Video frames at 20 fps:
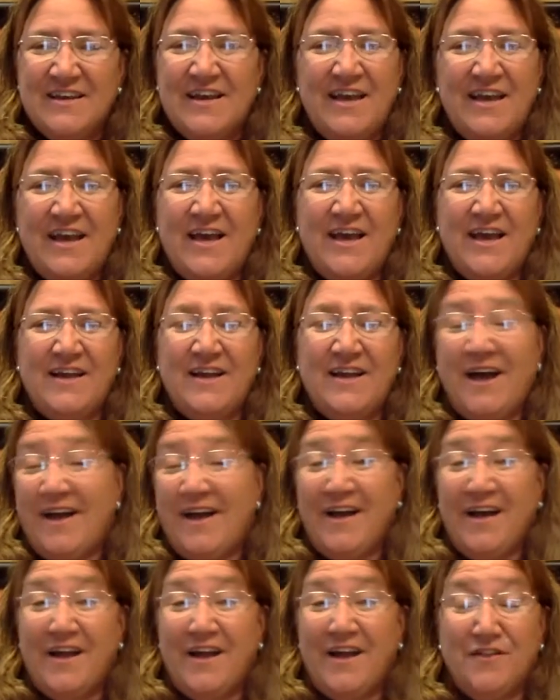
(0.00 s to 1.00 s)
And I
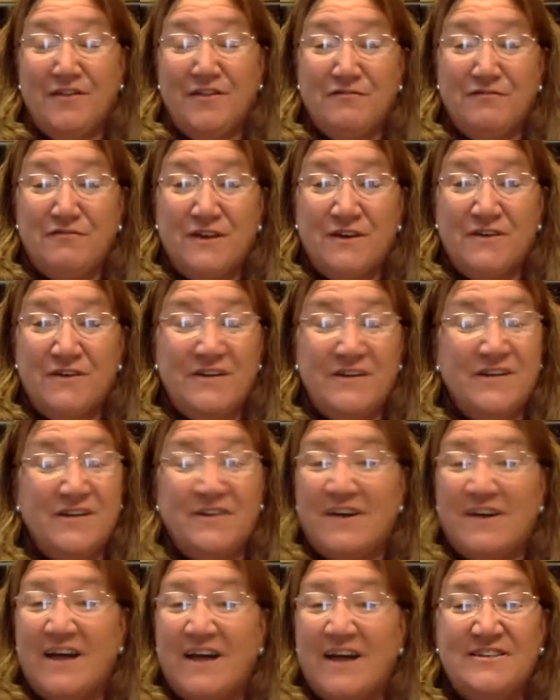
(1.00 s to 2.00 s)
got on the phone and her
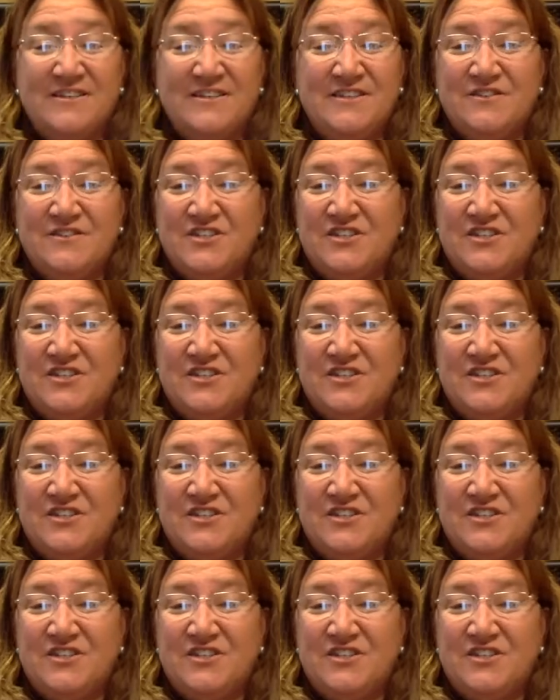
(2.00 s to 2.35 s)
attitude